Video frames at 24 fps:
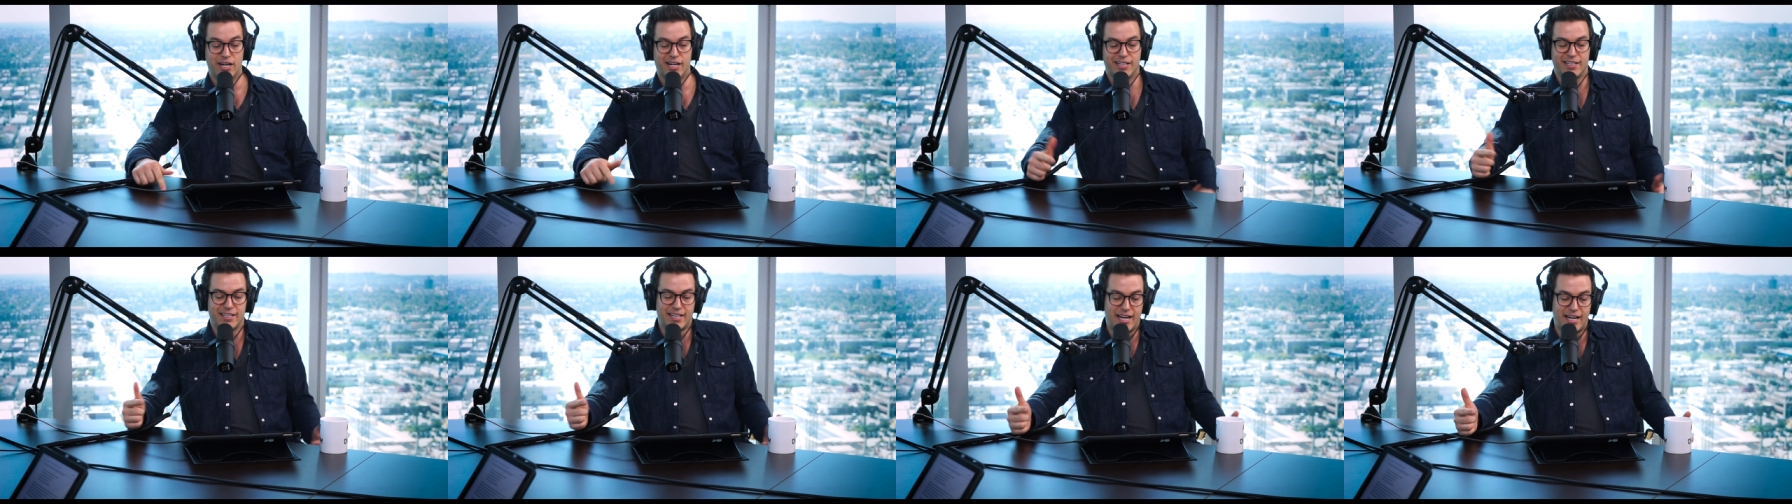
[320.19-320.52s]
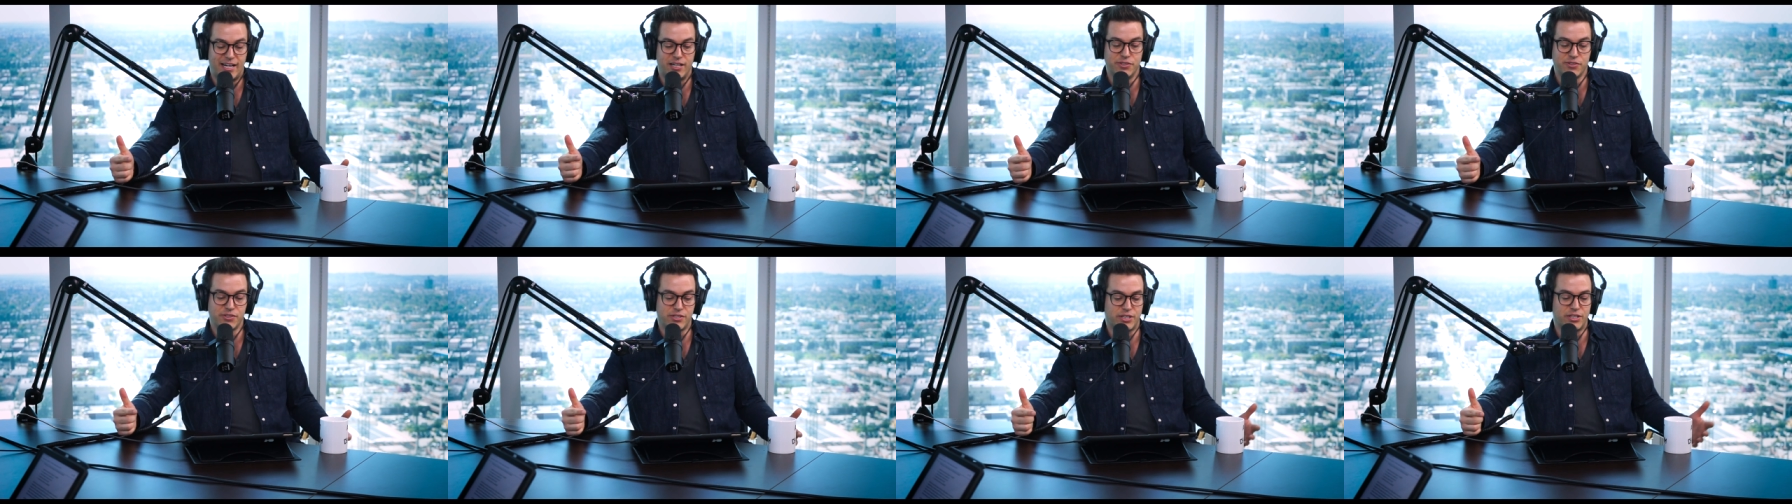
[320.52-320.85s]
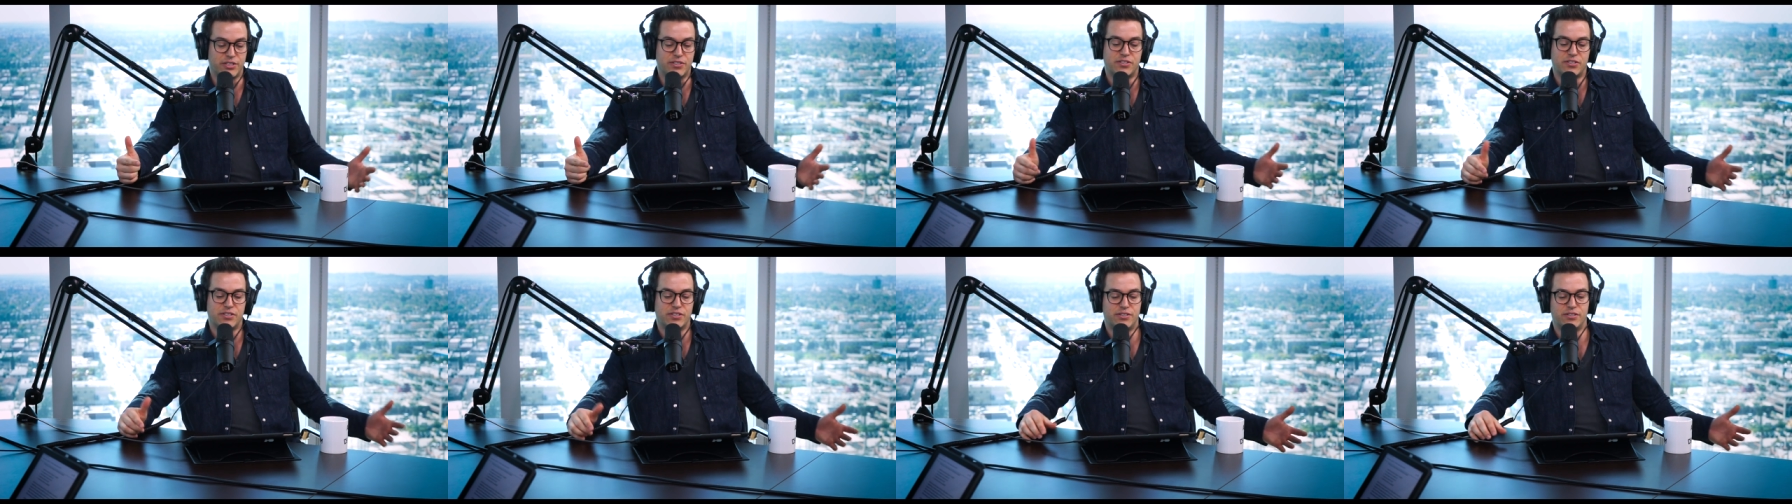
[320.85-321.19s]
allows
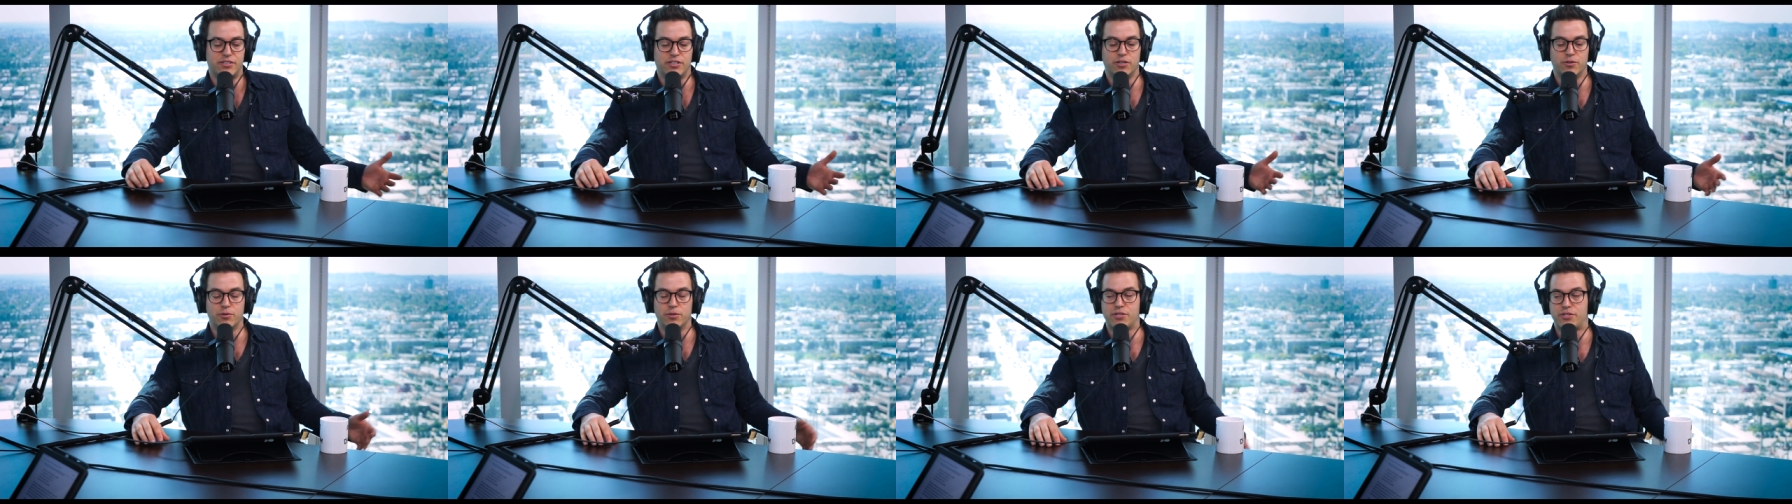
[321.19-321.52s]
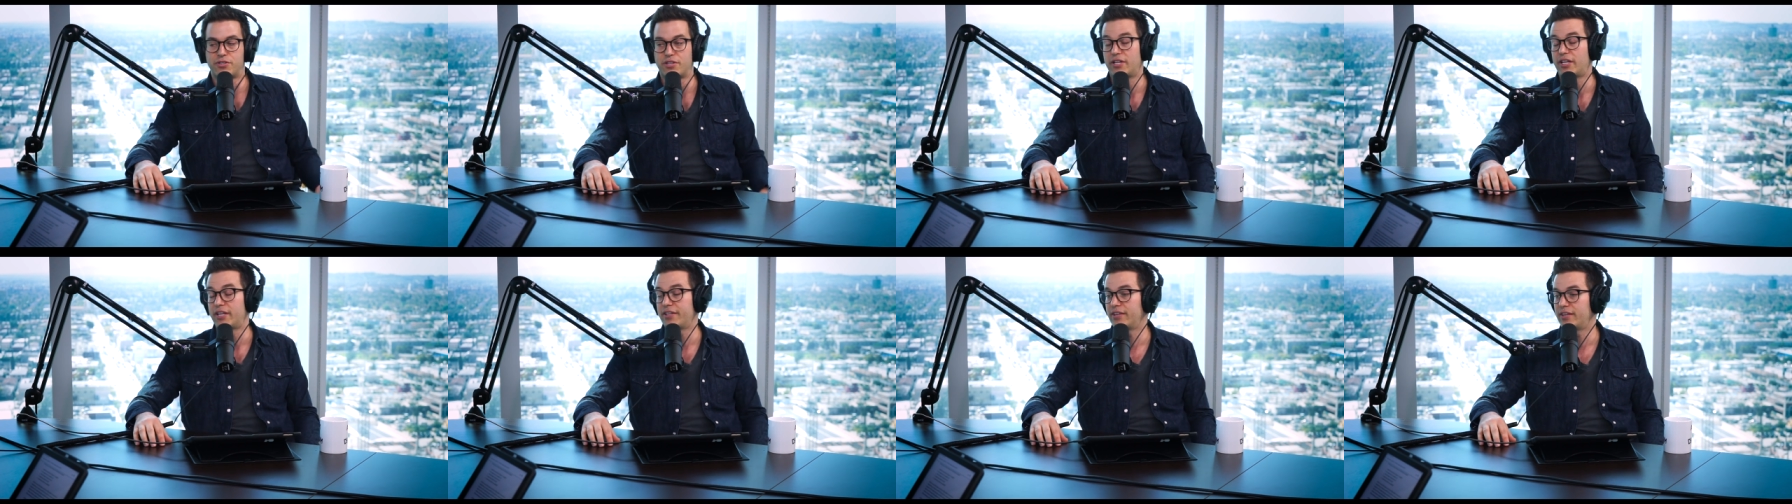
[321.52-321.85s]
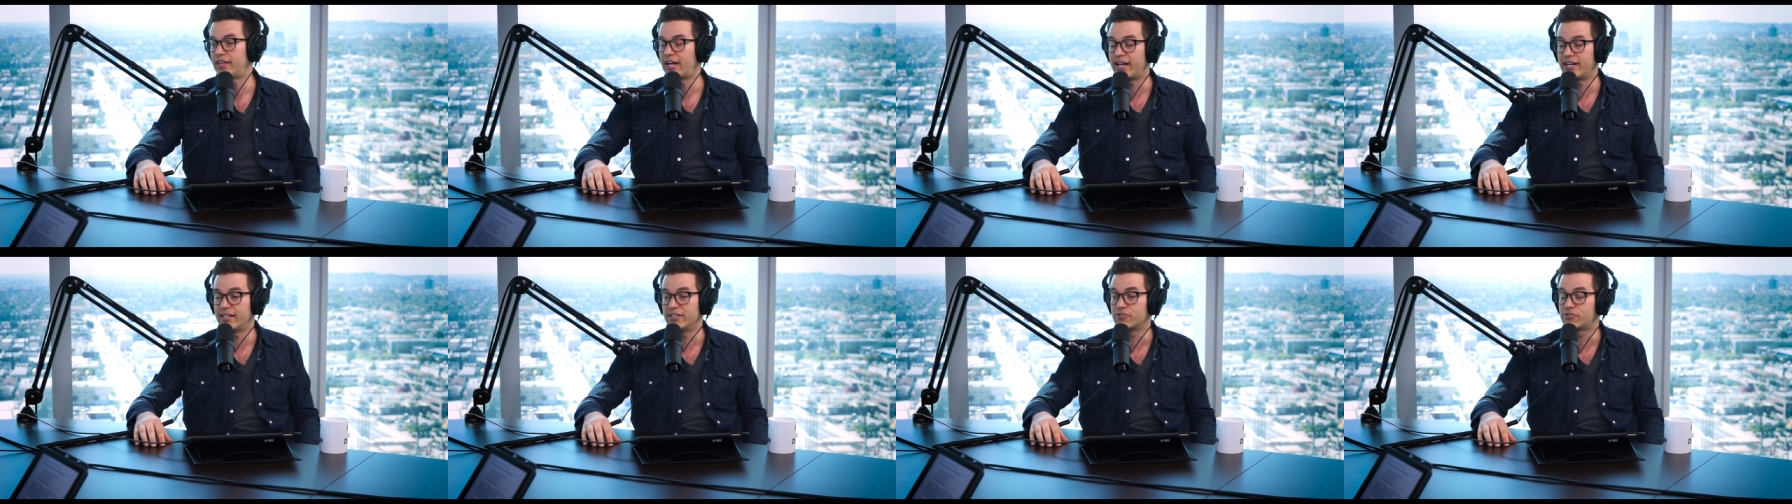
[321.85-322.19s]
us to deal with
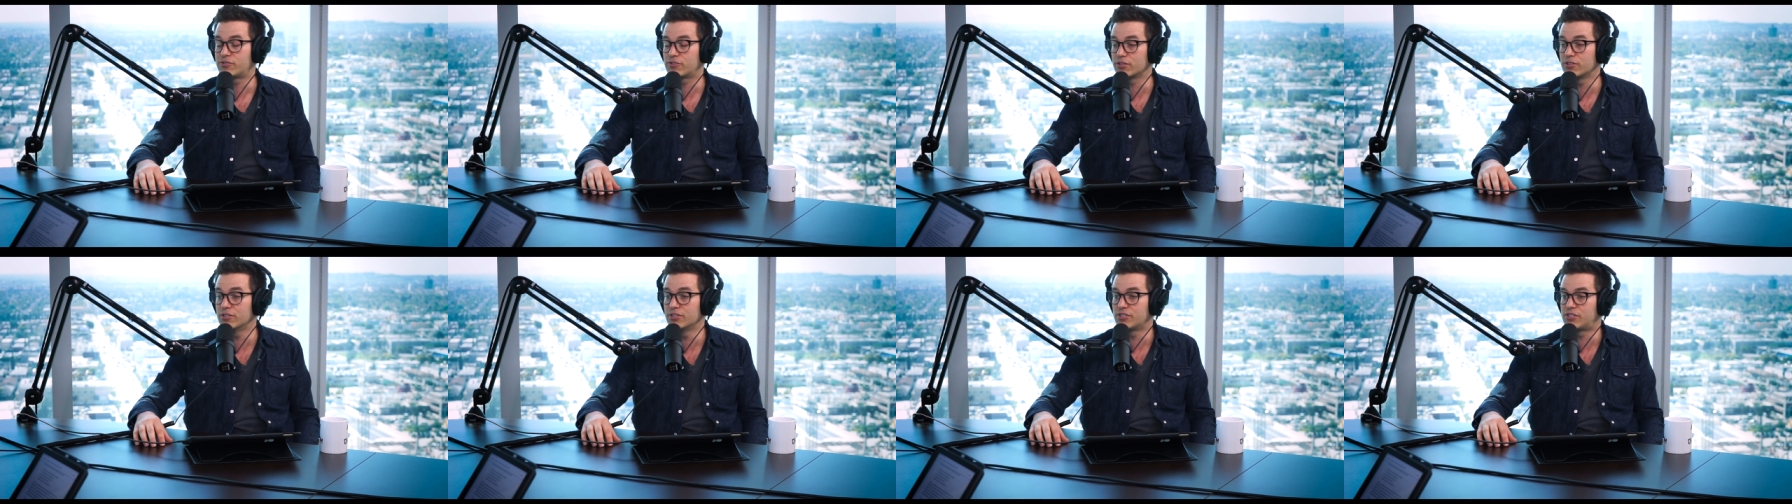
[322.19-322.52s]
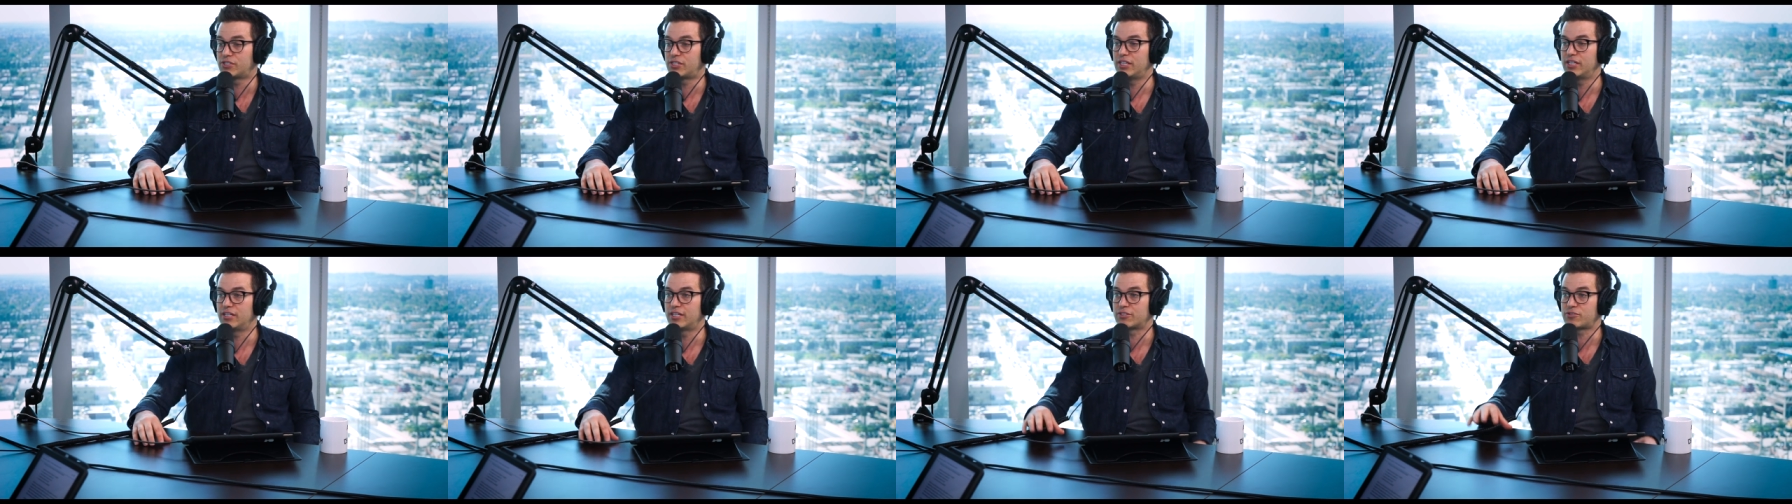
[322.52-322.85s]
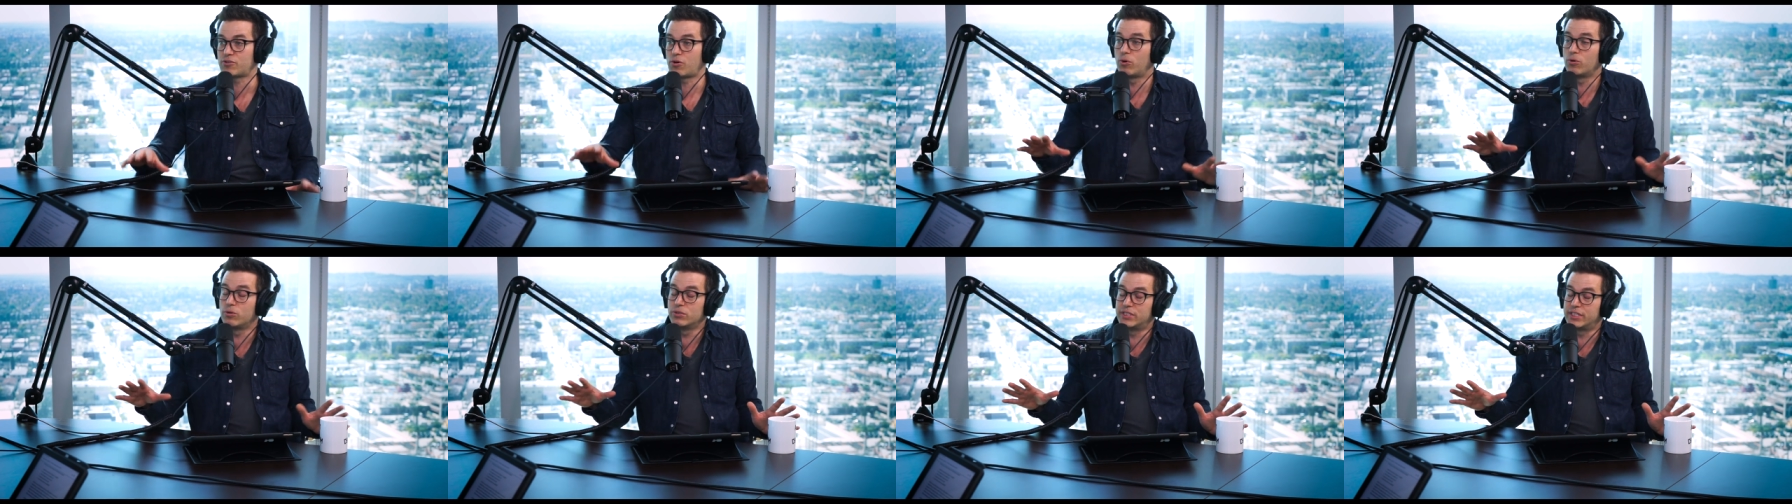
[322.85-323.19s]
that uncertainty that's
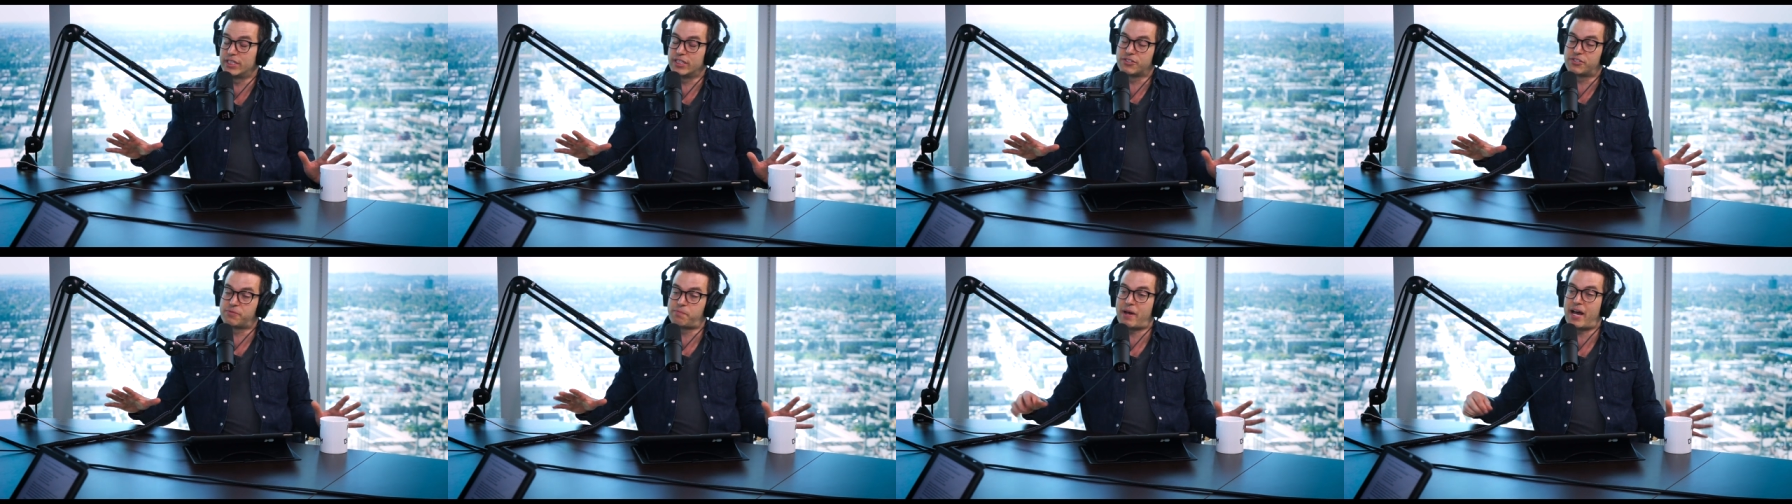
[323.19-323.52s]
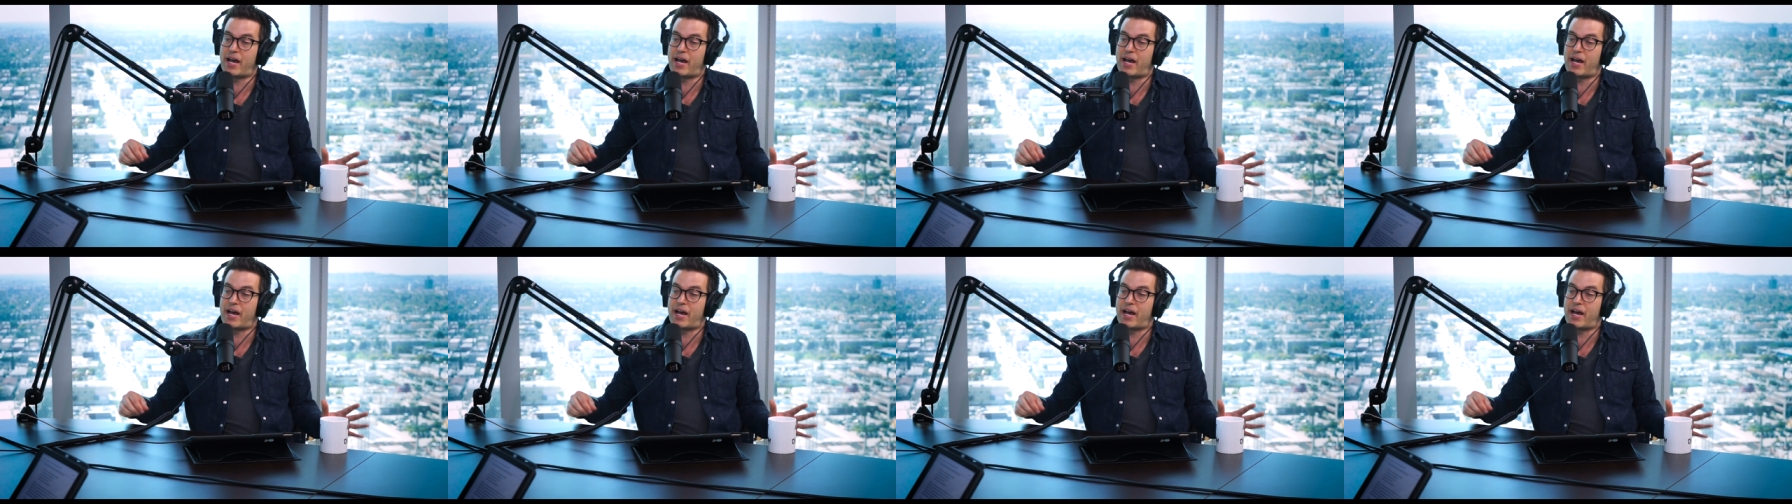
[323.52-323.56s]
holding us